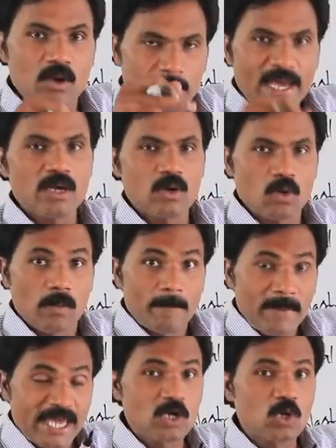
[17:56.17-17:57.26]

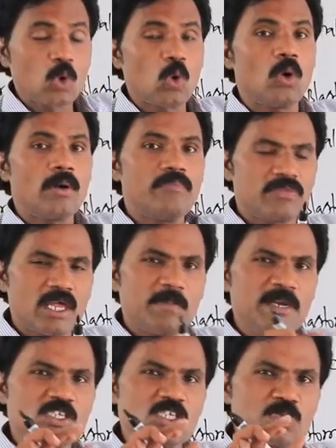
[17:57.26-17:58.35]
Micro, that
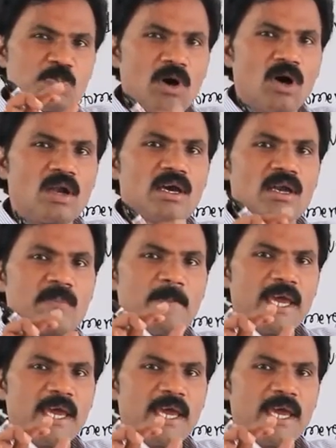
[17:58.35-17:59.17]
means smaller,